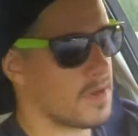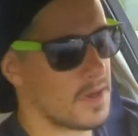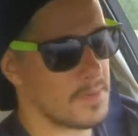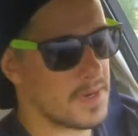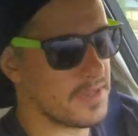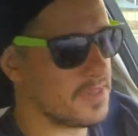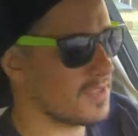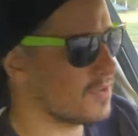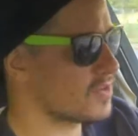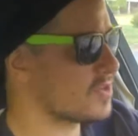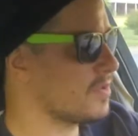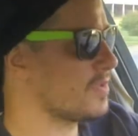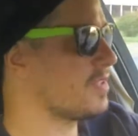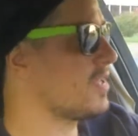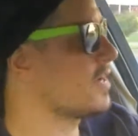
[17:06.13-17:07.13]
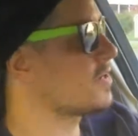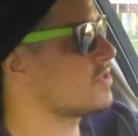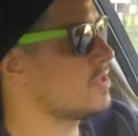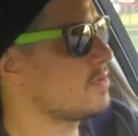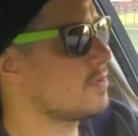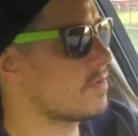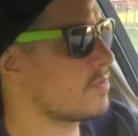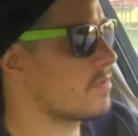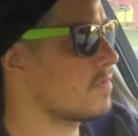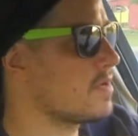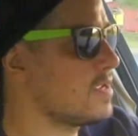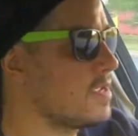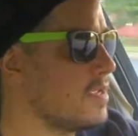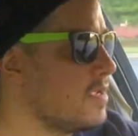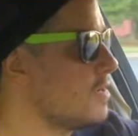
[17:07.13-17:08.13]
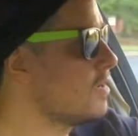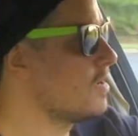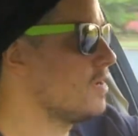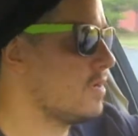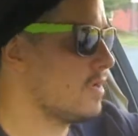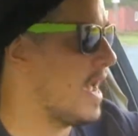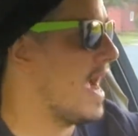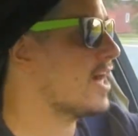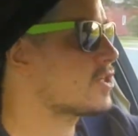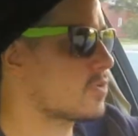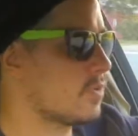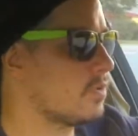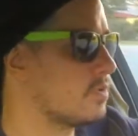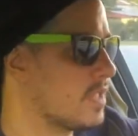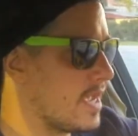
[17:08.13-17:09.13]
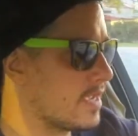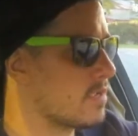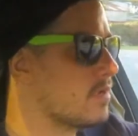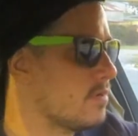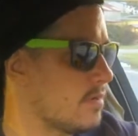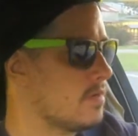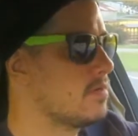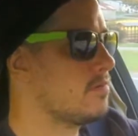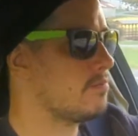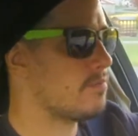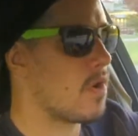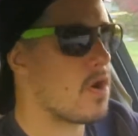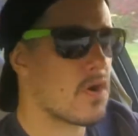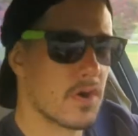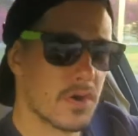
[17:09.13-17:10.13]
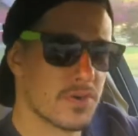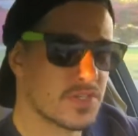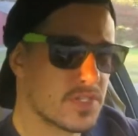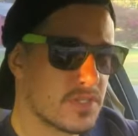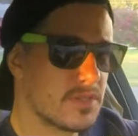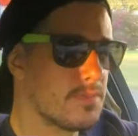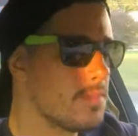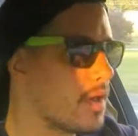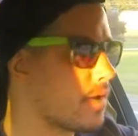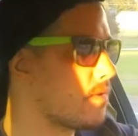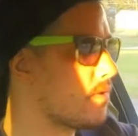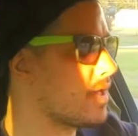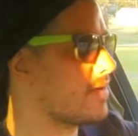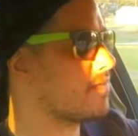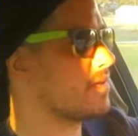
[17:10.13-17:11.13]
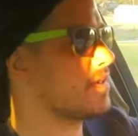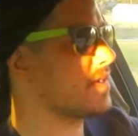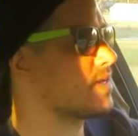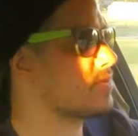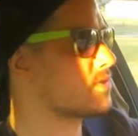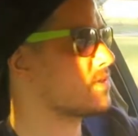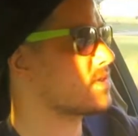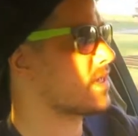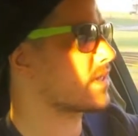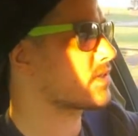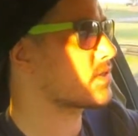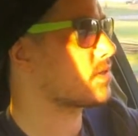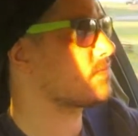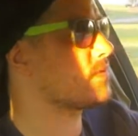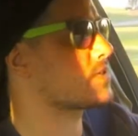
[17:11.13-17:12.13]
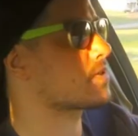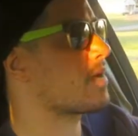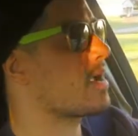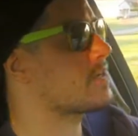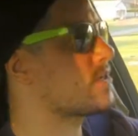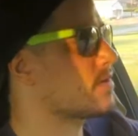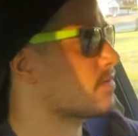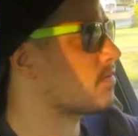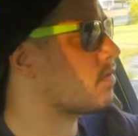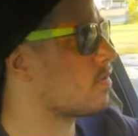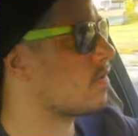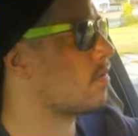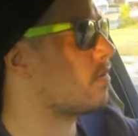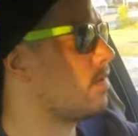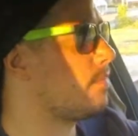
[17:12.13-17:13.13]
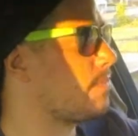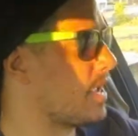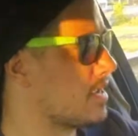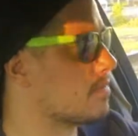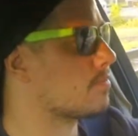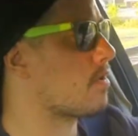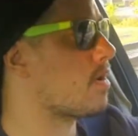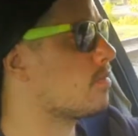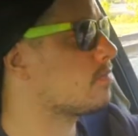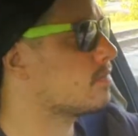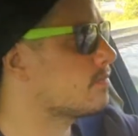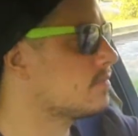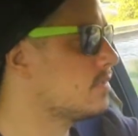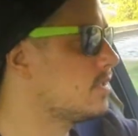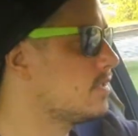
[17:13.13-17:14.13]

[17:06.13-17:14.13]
I think there's only like 2 or 3 actual like mars to the metal. Everything else is like surface scratching or a paint problem.